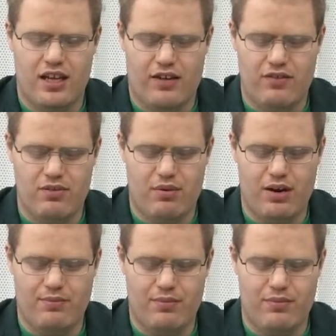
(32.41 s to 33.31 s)
If you
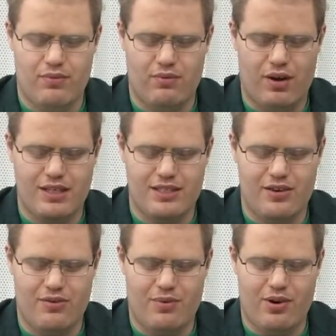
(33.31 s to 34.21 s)
want Want to
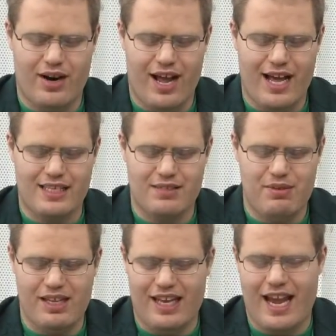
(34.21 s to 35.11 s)
know more? Ask
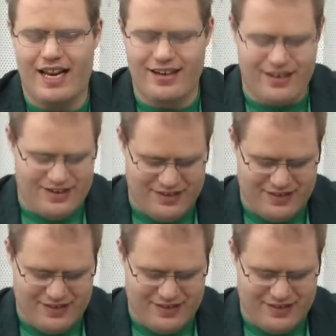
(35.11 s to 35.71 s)
me later.